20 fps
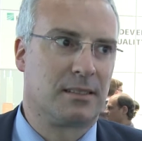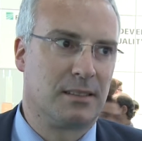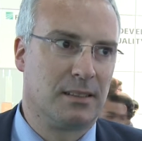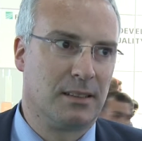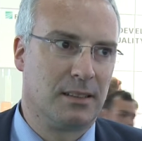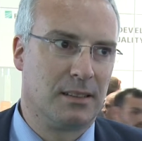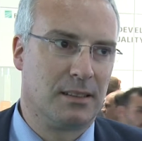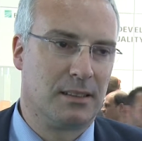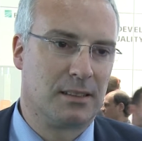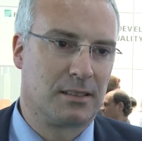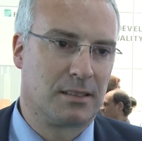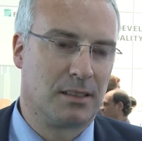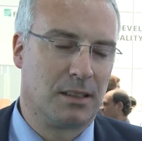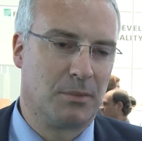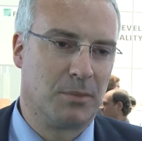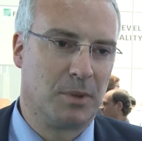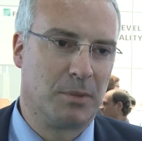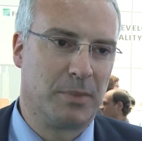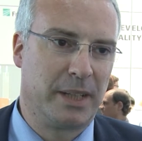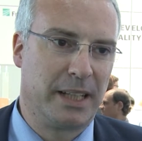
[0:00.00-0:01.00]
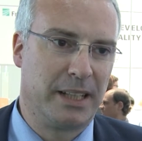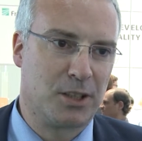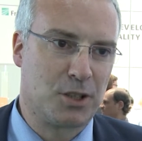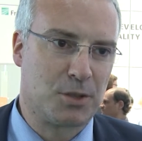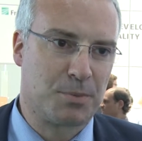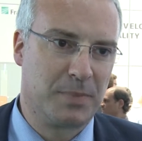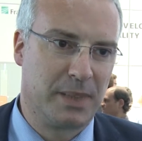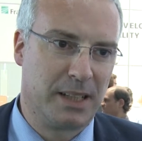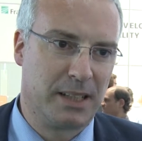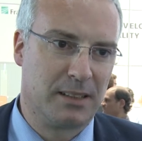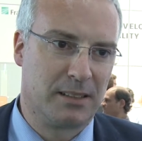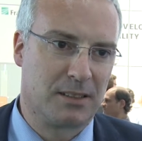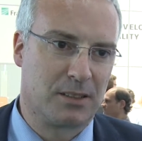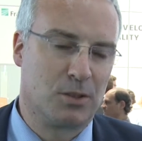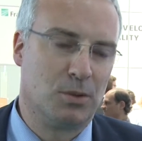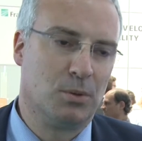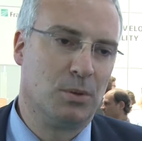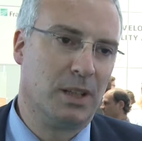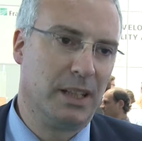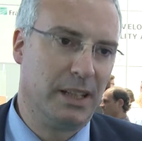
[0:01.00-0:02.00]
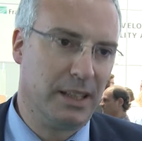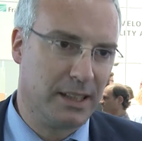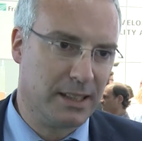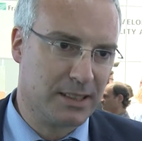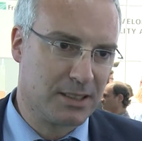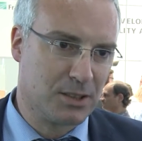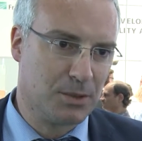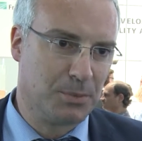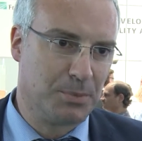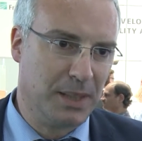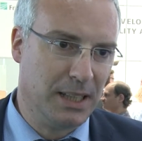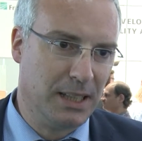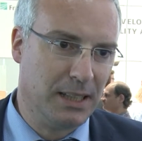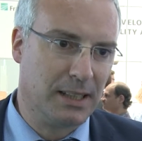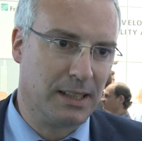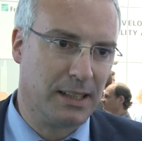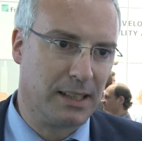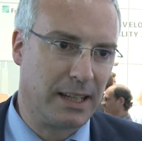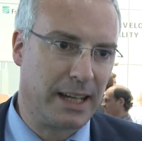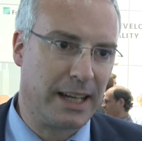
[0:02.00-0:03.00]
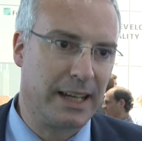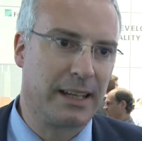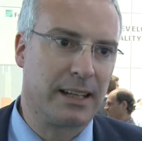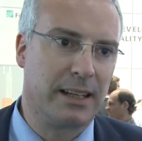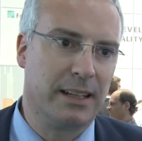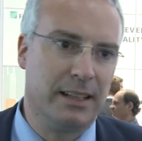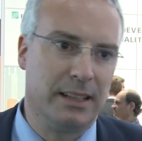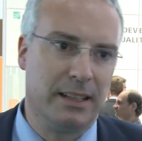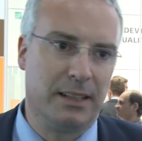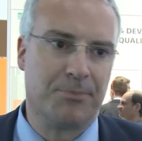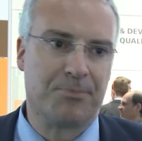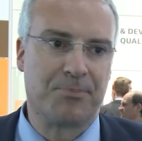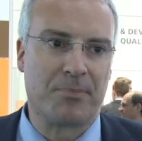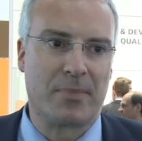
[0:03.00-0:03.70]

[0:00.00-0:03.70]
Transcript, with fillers: The thermal management, the cooling has to be highly